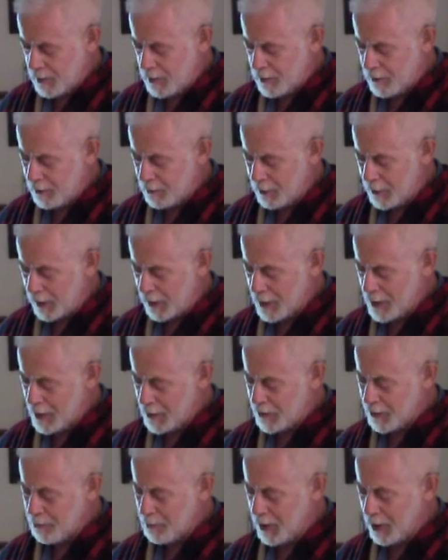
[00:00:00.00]

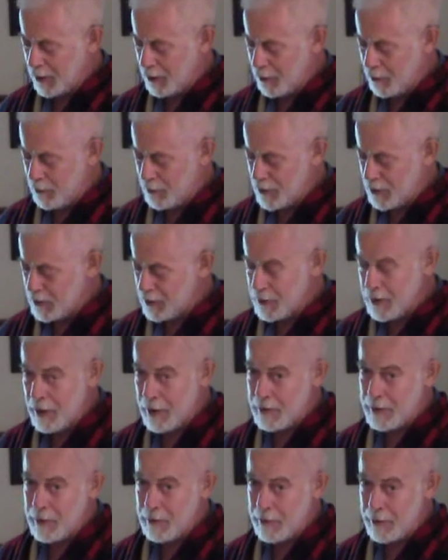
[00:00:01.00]
"Relax, bucko, she's
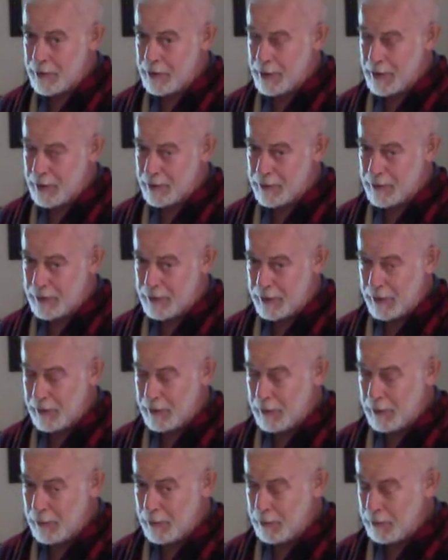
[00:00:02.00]
not here yet," said
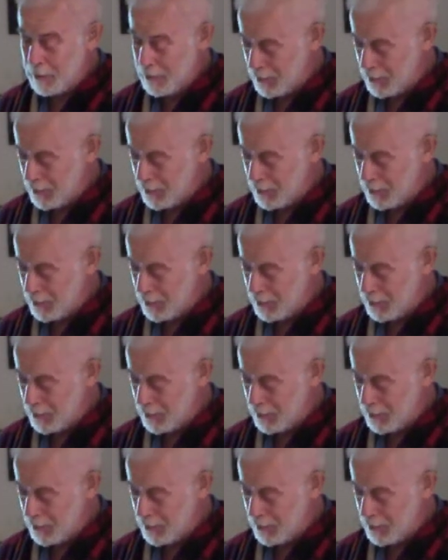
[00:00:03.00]
Hugh.